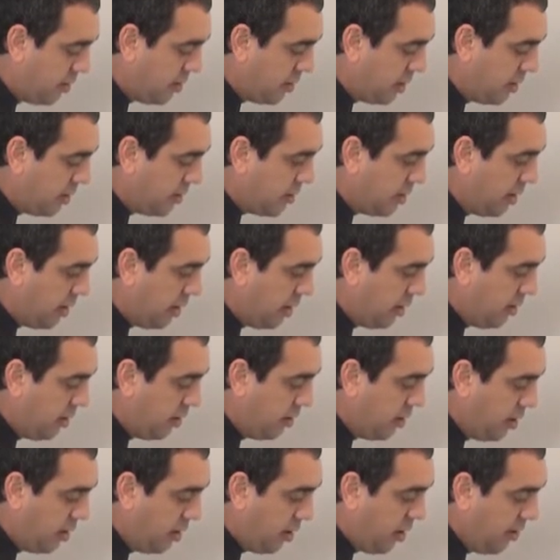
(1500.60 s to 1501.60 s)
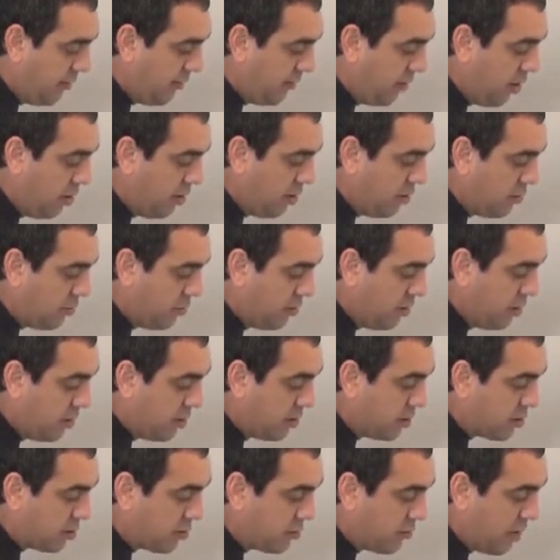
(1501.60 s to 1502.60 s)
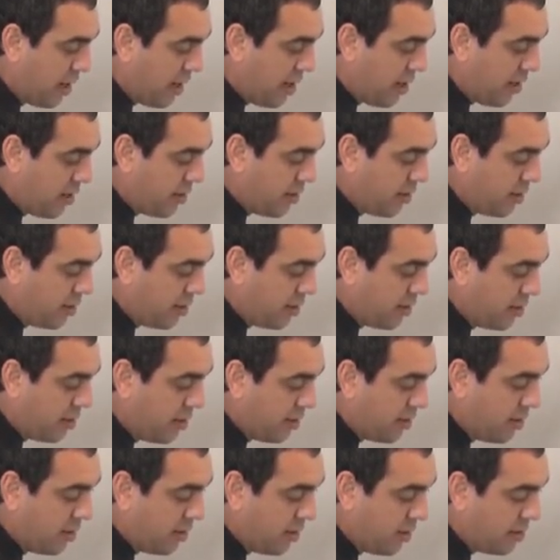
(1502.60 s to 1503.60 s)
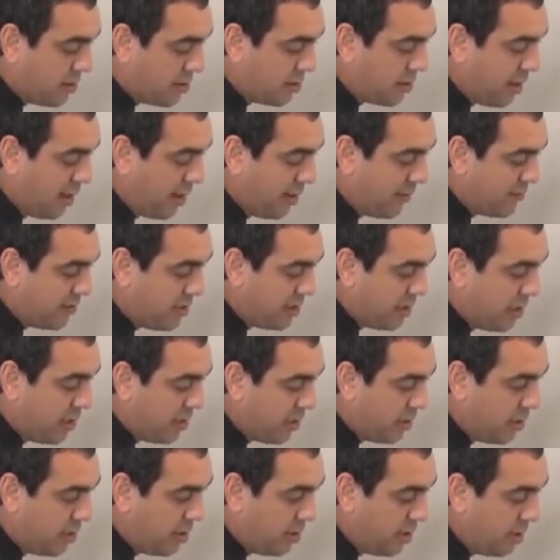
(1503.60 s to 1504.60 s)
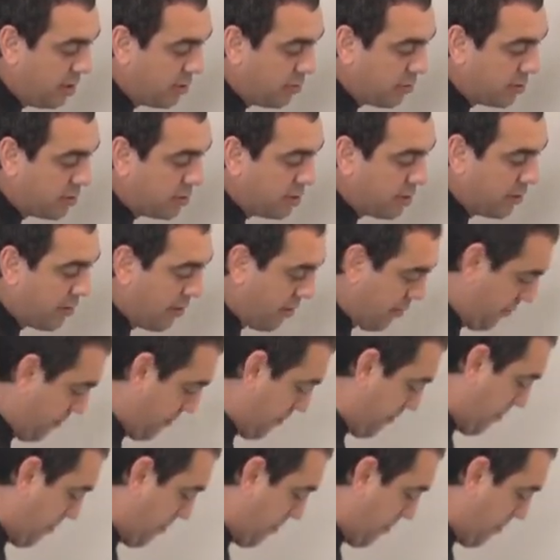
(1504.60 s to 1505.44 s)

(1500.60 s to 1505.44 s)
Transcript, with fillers: dt of O squared psi of t equals zero.